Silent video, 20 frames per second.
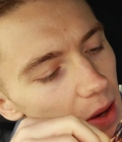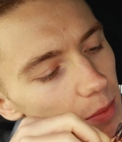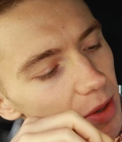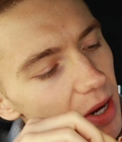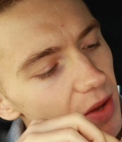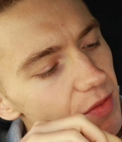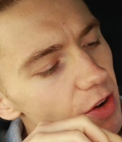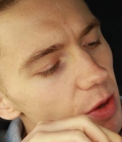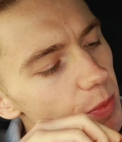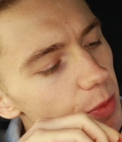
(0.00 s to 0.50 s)
And
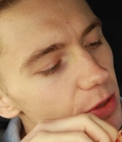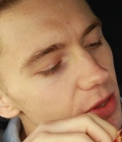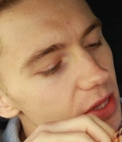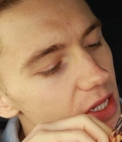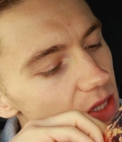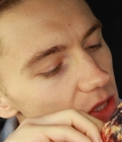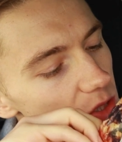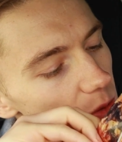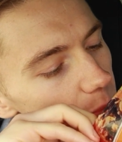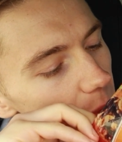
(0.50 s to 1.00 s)
whenever I put
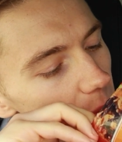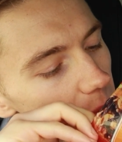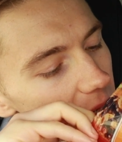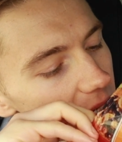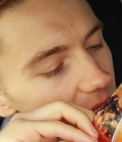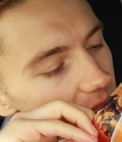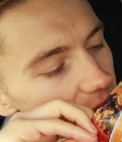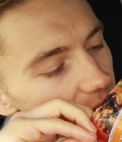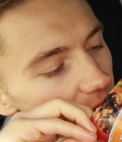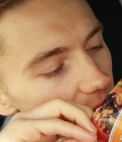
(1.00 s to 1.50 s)
these up on
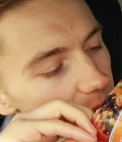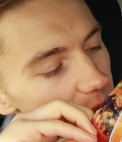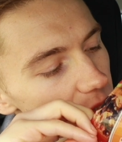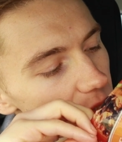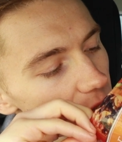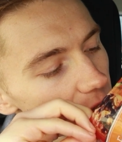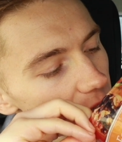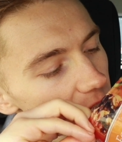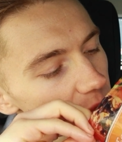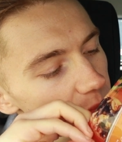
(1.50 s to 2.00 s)
my Instagram
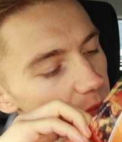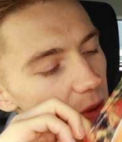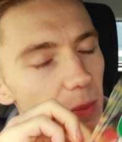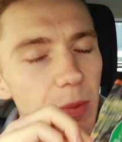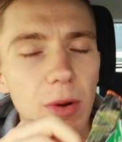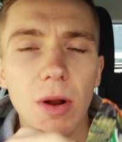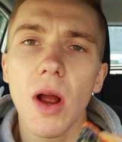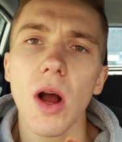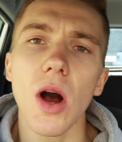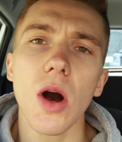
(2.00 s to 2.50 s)
stories,
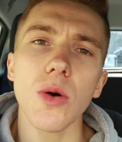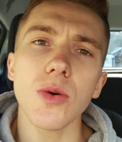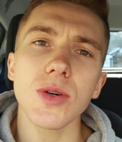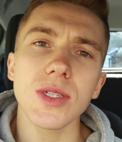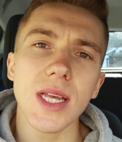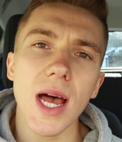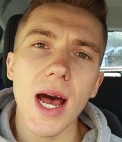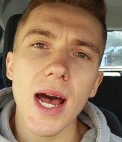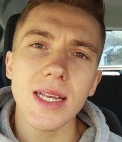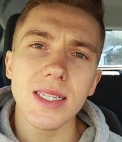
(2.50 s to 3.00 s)
people are
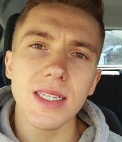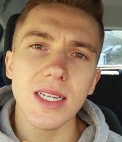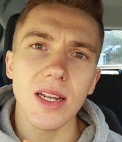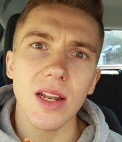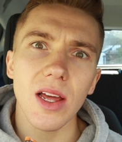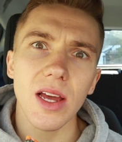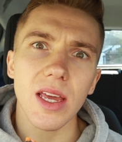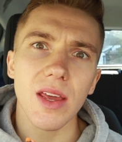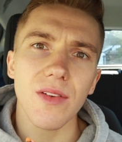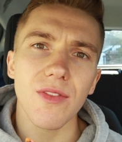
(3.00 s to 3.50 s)
always
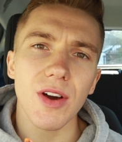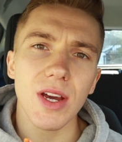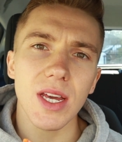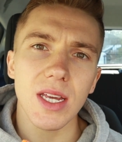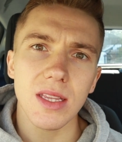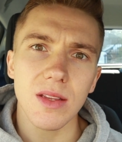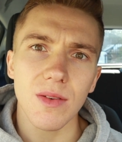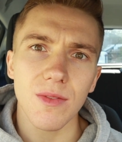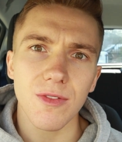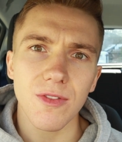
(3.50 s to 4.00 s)
asking like if I
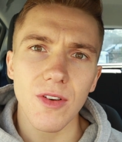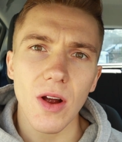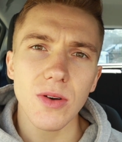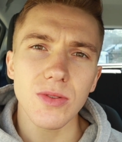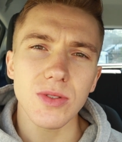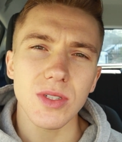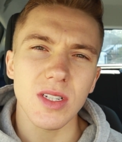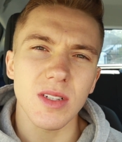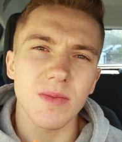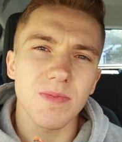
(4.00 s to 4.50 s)
eat them
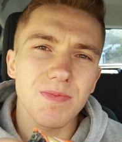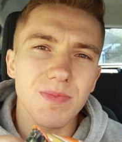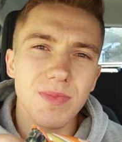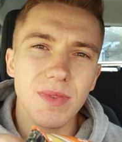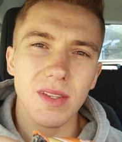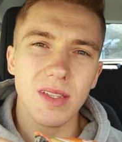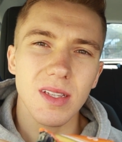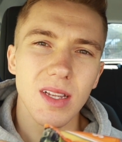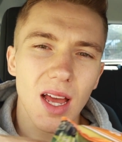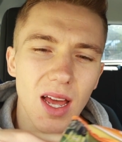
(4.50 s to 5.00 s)
frozen.
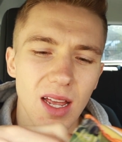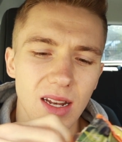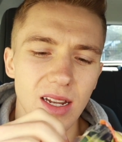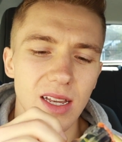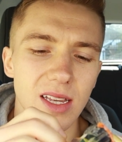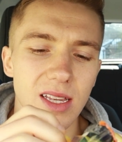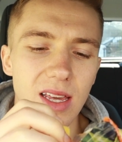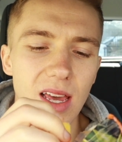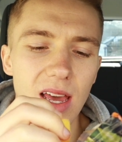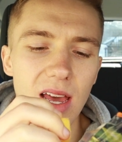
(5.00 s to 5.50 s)
I'm
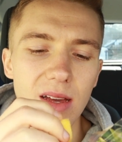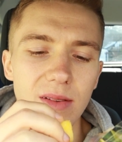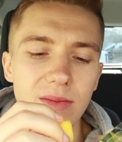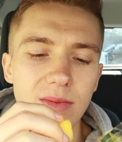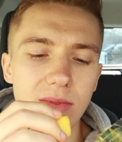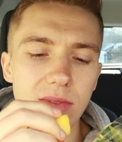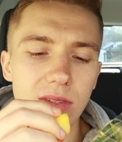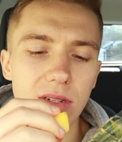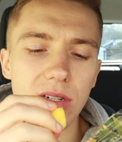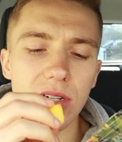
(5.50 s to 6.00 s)
like, yeah,
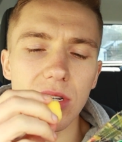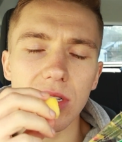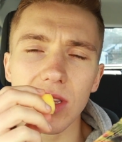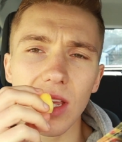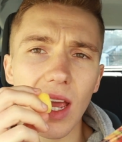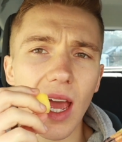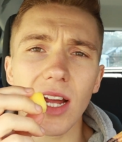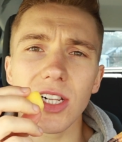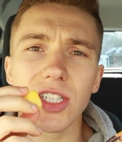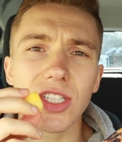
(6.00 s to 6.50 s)
they're,
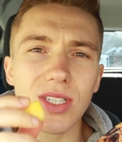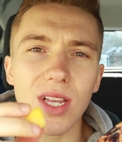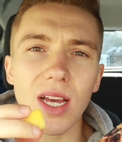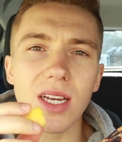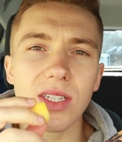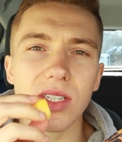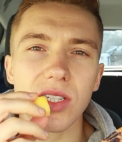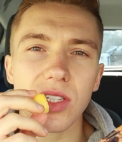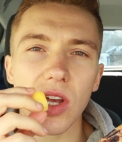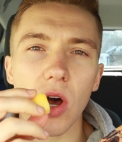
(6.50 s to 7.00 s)
they actually
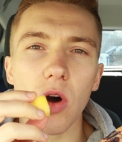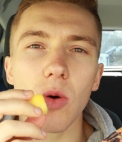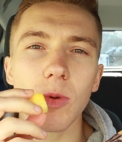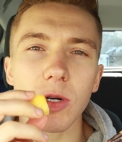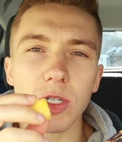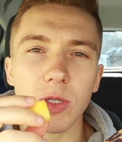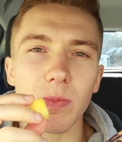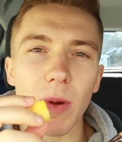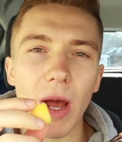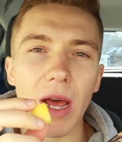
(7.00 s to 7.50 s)
taste so
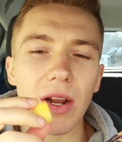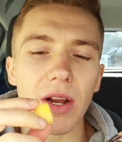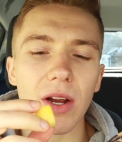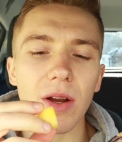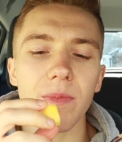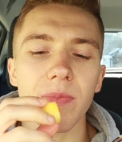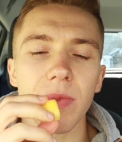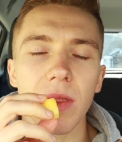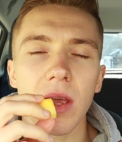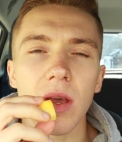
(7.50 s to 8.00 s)
much
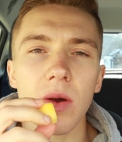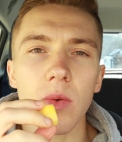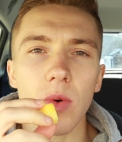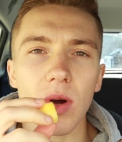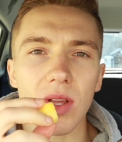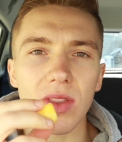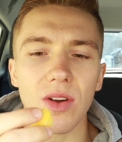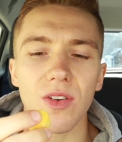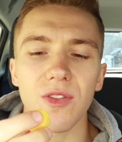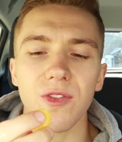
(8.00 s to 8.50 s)
better
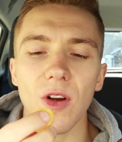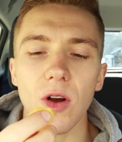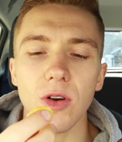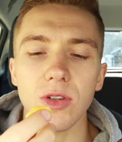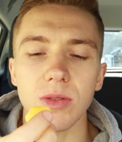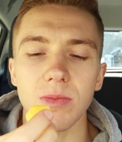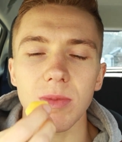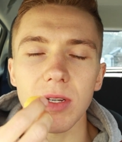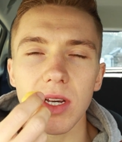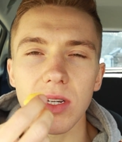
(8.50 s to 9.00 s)
when they're
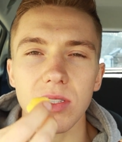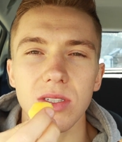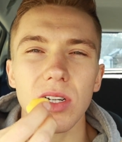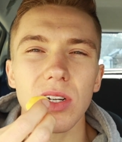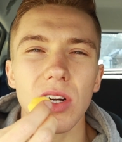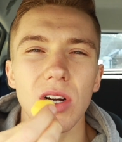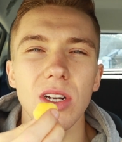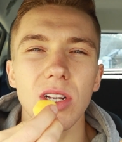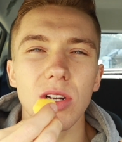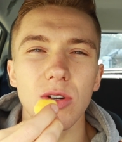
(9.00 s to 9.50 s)
frozen because
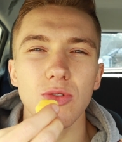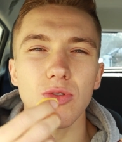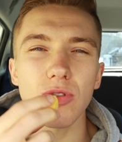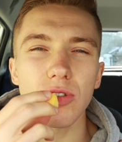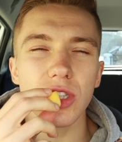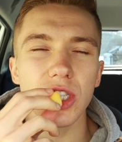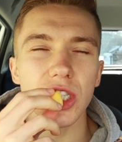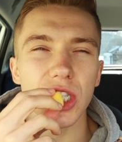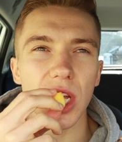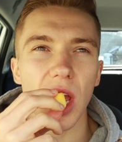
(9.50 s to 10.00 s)
they're kind of
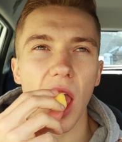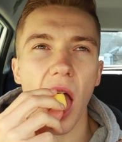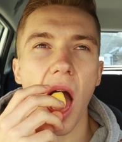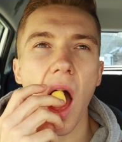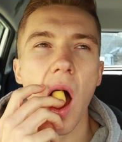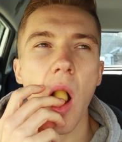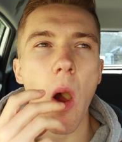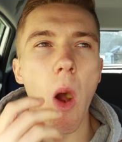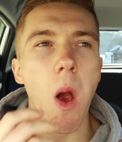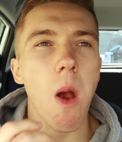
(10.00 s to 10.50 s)
crunchy.
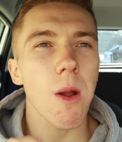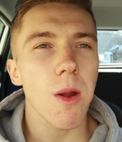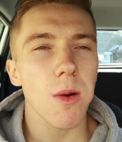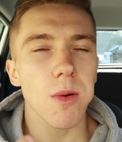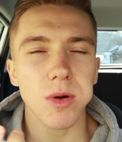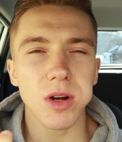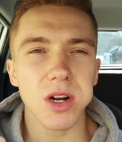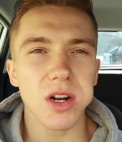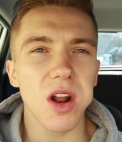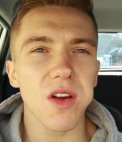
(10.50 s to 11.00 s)

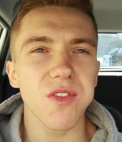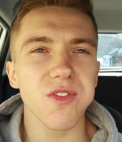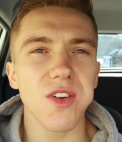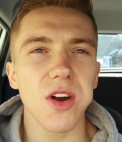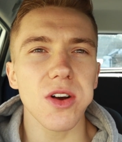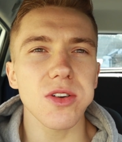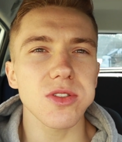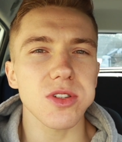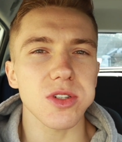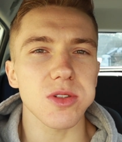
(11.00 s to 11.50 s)
When they're not
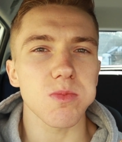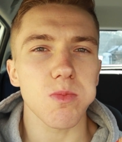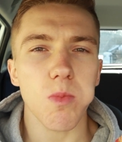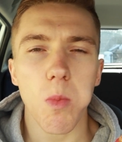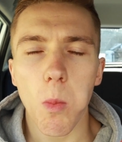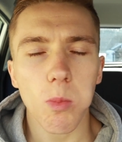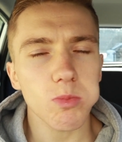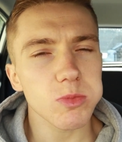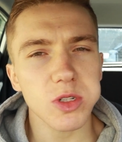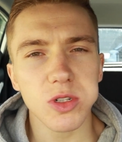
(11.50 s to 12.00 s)
frozen,
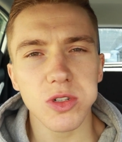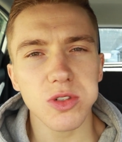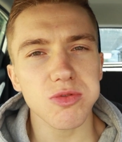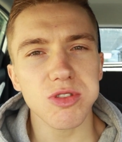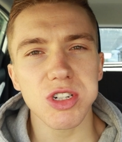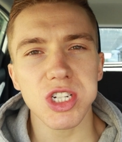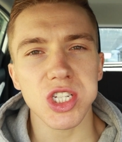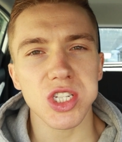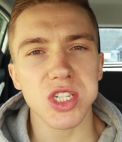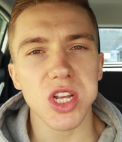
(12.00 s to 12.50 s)
they're just really